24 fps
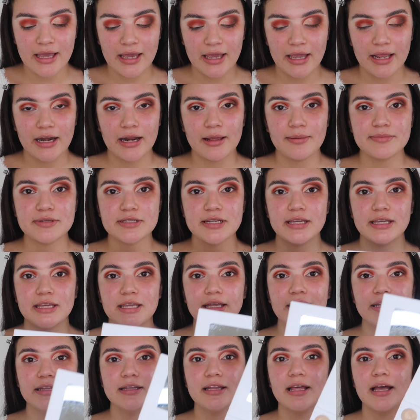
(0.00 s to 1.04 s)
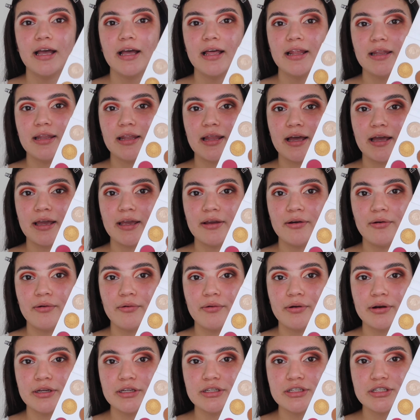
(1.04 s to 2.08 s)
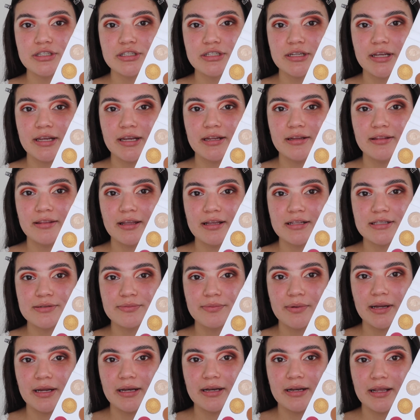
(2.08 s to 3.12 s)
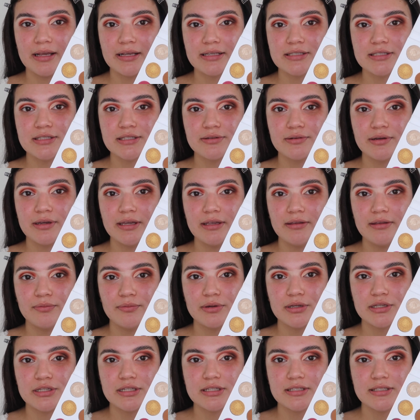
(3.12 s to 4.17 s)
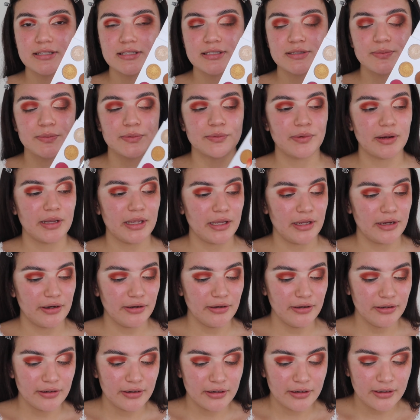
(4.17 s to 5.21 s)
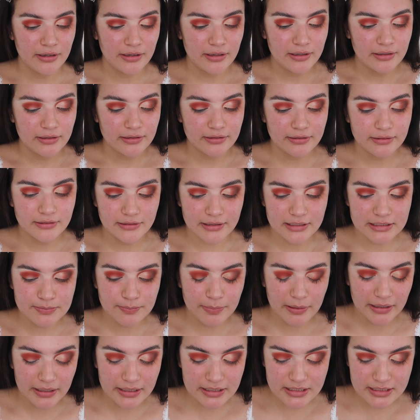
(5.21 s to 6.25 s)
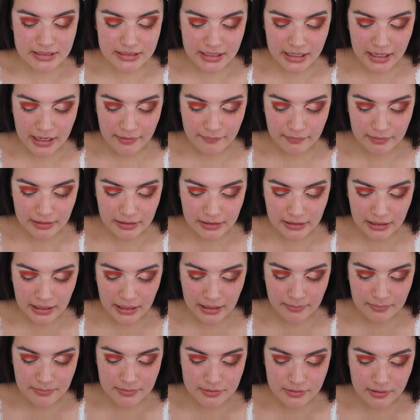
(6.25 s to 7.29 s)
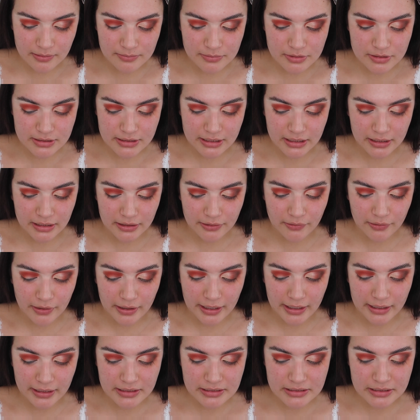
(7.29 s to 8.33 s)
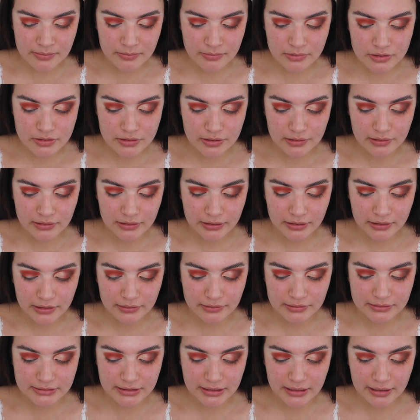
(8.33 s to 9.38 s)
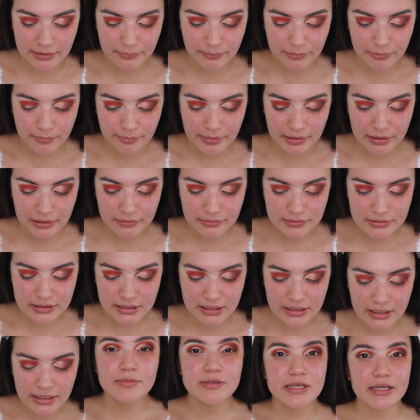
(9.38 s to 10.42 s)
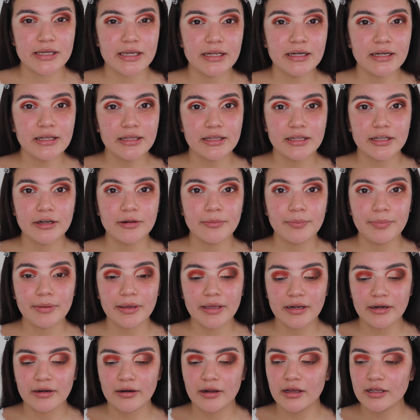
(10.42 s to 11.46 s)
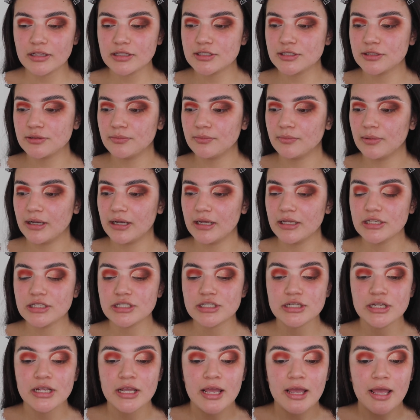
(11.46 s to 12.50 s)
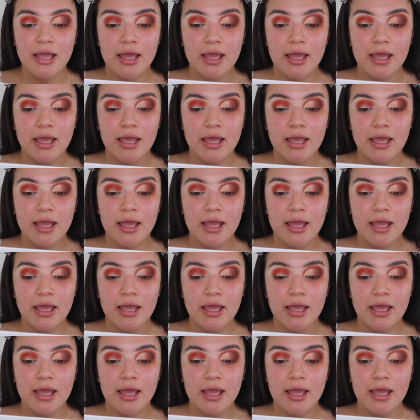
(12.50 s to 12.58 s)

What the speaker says: and I'm taking that light orange shade that's right next to which is this one right here. This palette doesn't have any names, so I'm just gonna go ahead and demonstrate the colors that I will be using. I'm taking a little bit, not too much,